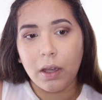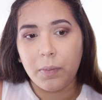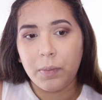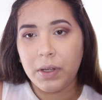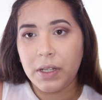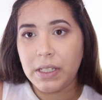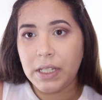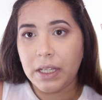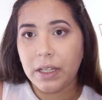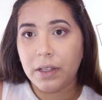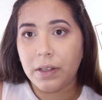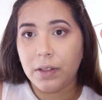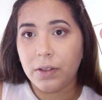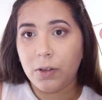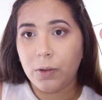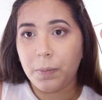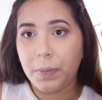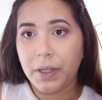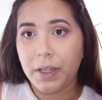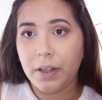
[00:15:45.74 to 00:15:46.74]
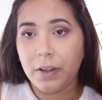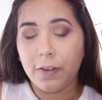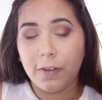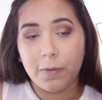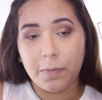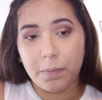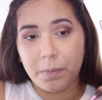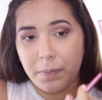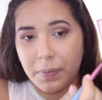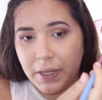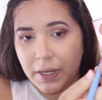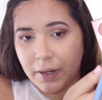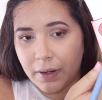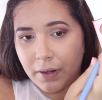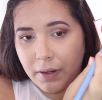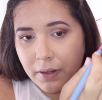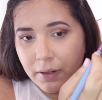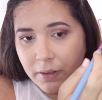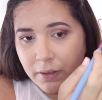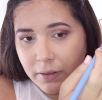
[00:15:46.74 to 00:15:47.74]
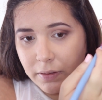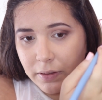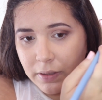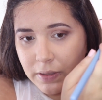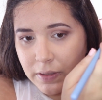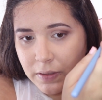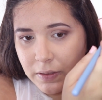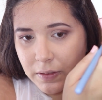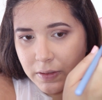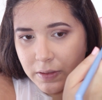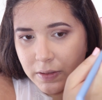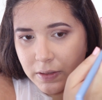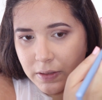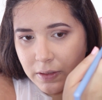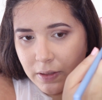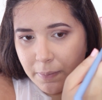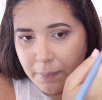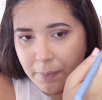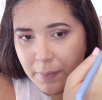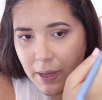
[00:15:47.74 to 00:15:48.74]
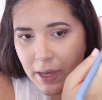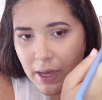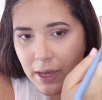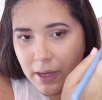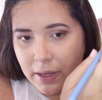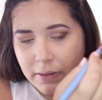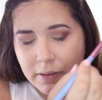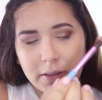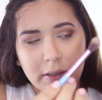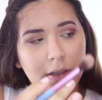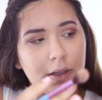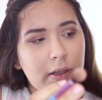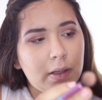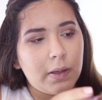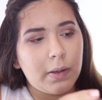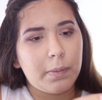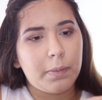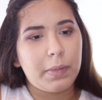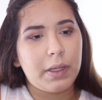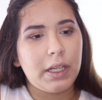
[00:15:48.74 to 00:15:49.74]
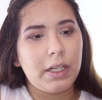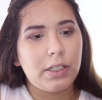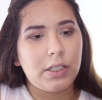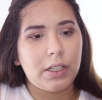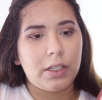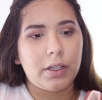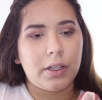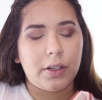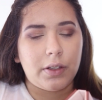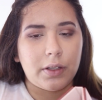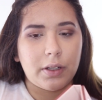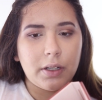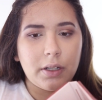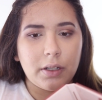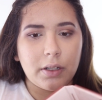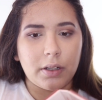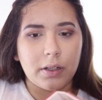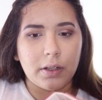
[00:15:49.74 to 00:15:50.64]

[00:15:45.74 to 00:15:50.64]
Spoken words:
I'm gonna take a little bit of Bare. It's this matte peachy color.